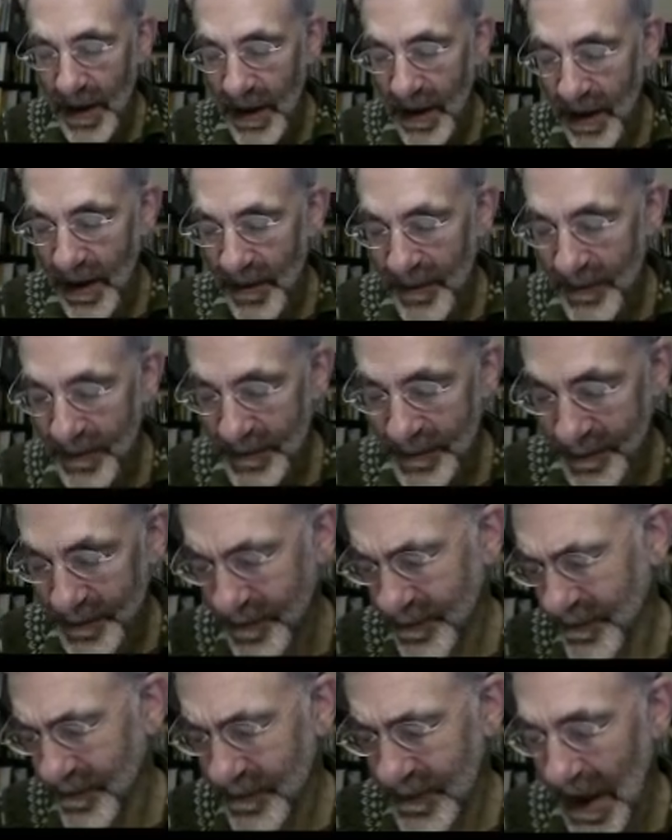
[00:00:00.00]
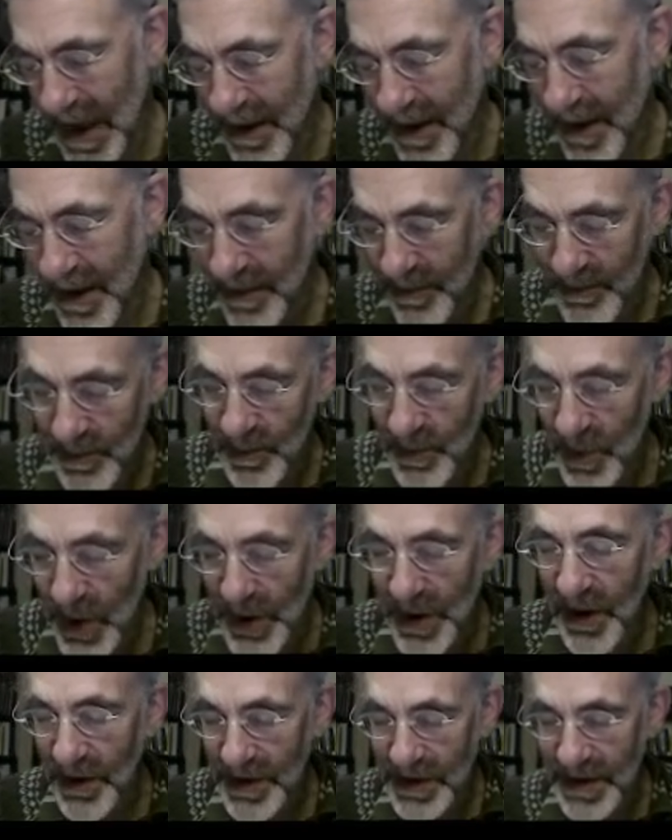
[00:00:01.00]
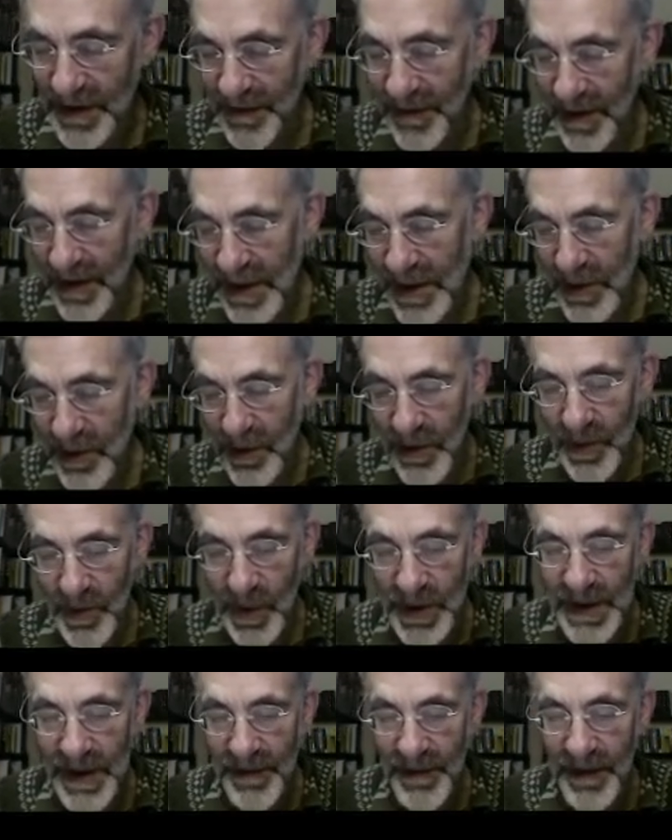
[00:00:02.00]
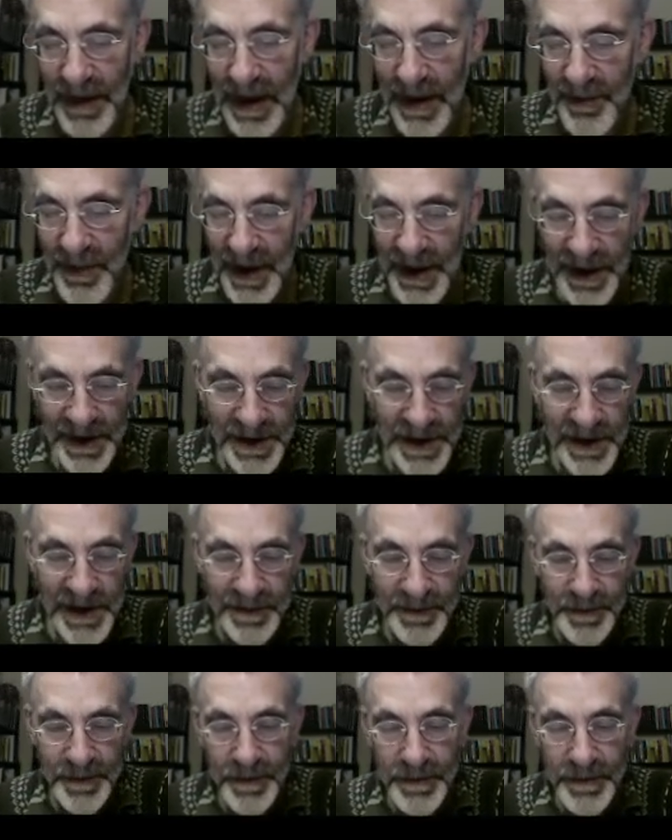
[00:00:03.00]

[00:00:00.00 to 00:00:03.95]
any reductive Lie group, whatever that means.